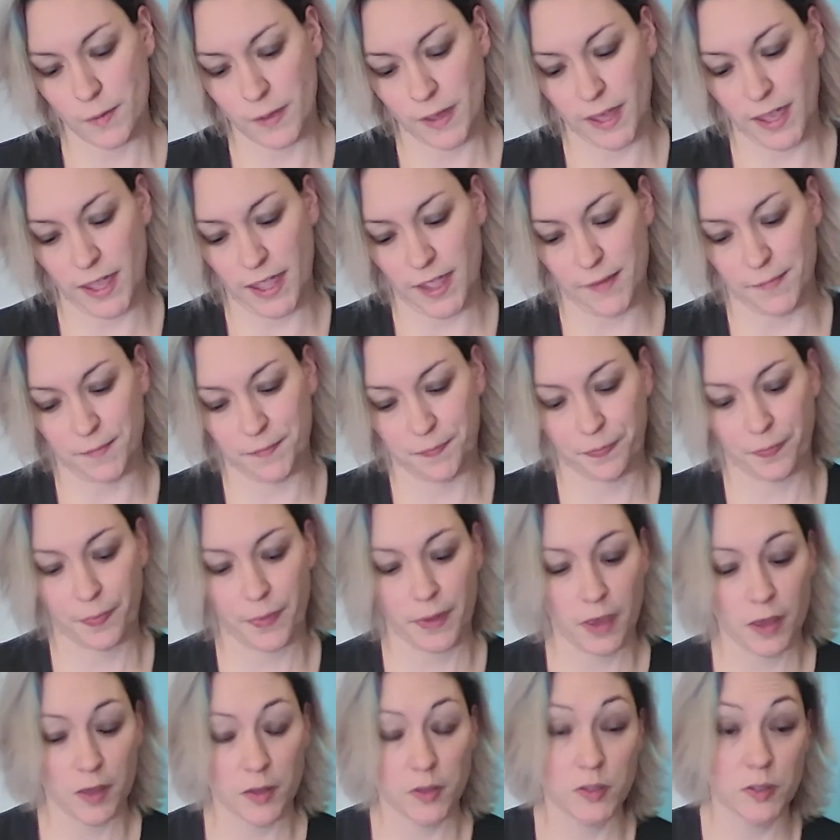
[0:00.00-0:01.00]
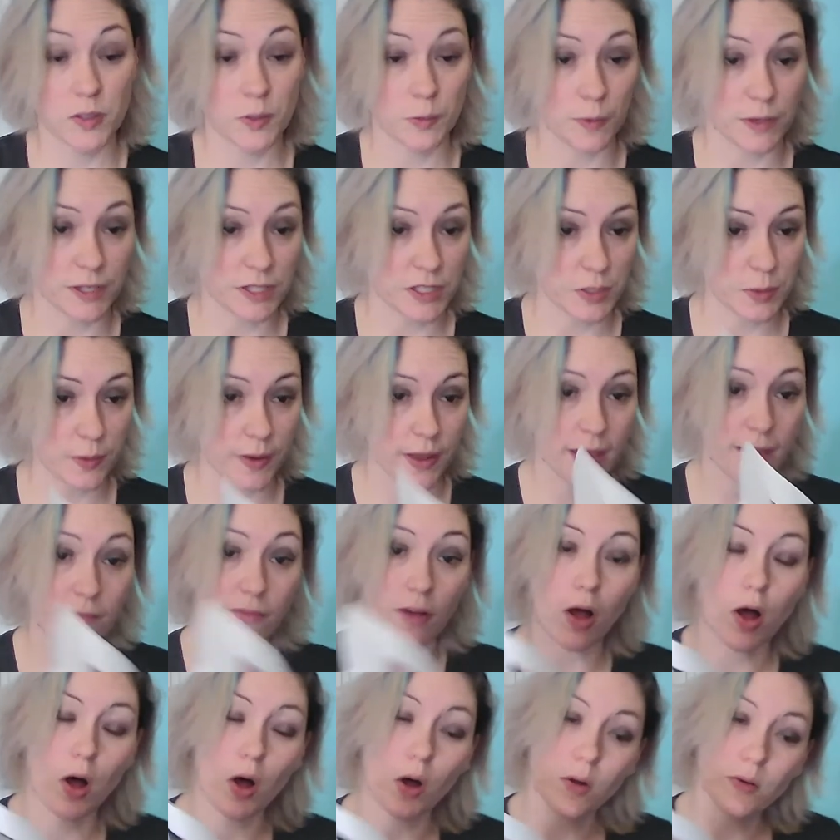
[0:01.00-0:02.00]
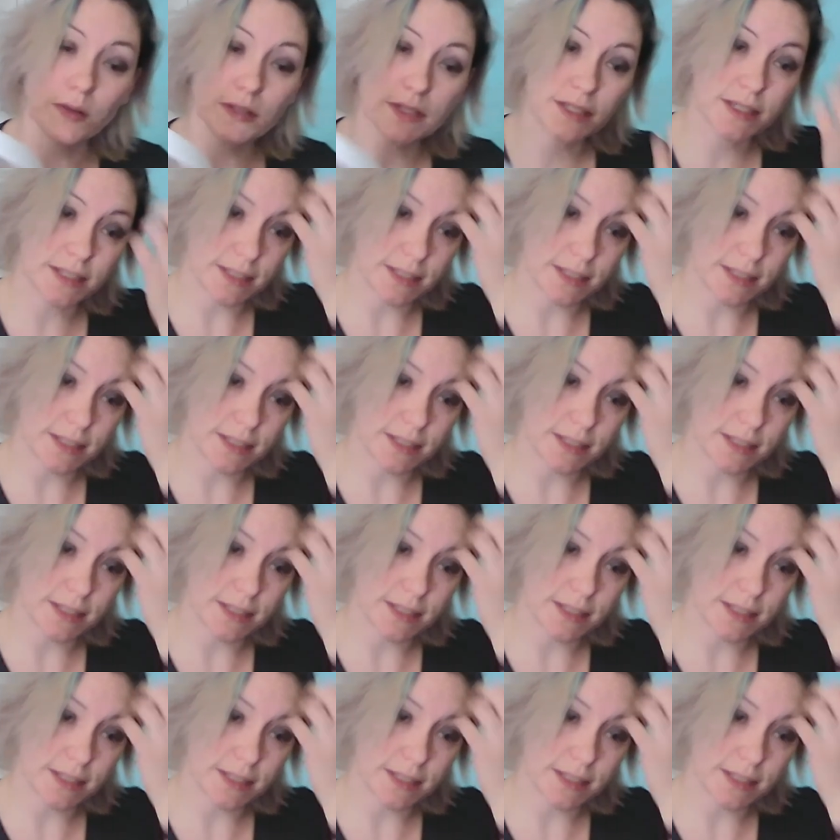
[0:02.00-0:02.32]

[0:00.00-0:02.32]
Okay, so once you have all